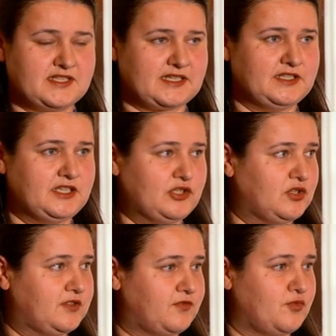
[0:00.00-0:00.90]

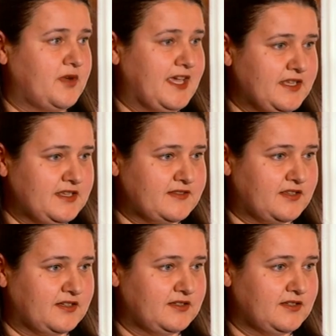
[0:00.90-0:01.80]
discontinued from
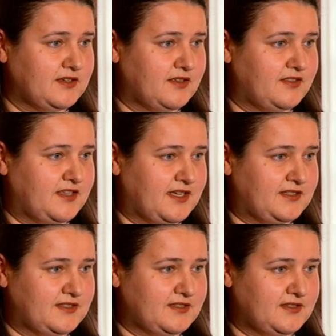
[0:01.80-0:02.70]
anything
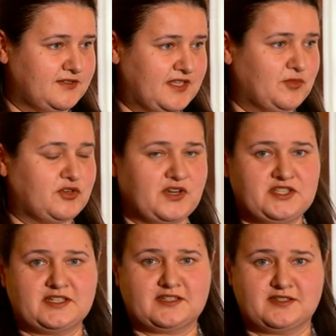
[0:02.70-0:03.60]
that
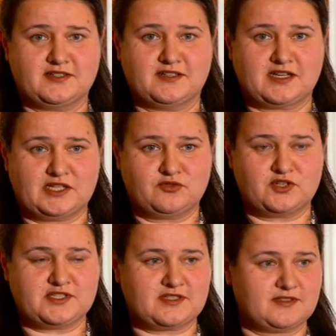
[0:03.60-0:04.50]
democratic
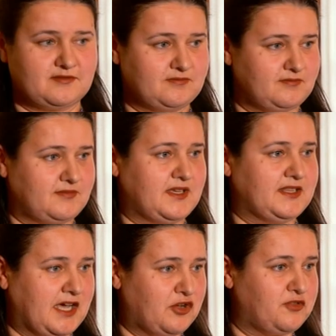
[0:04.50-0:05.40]
countries
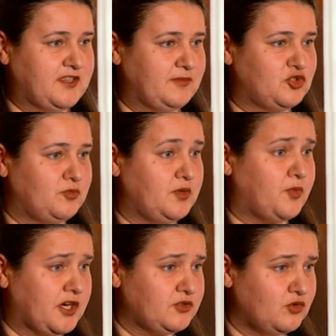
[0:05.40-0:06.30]
allowed them to
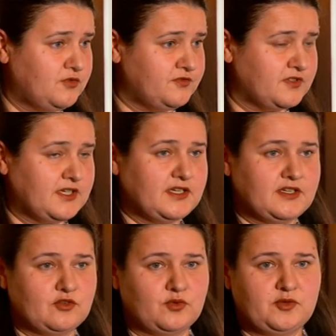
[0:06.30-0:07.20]
be part of.
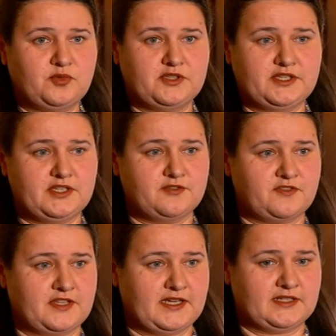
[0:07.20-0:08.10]
We
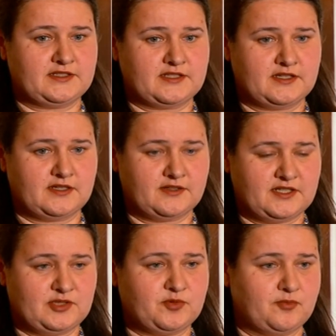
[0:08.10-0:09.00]
believe that
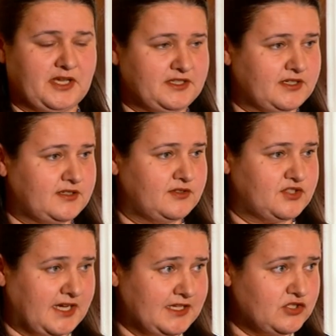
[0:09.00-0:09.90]
uh, the diplomatic
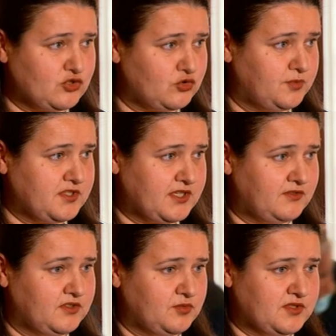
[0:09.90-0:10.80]
ties should be
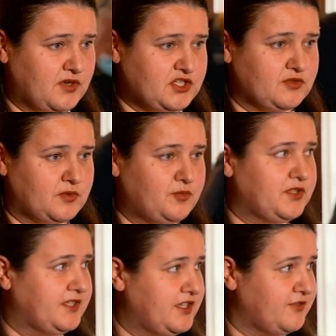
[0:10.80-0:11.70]
severed with Russia. We
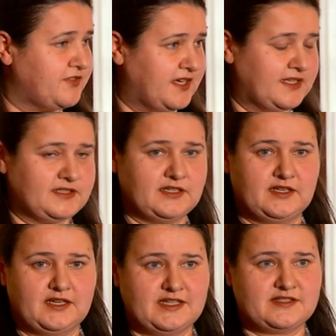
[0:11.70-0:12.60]
believe that
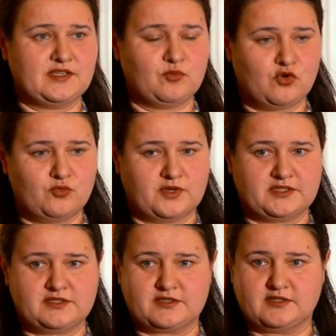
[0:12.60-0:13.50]
it's the
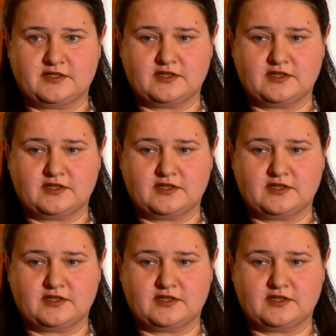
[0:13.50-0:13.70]
moment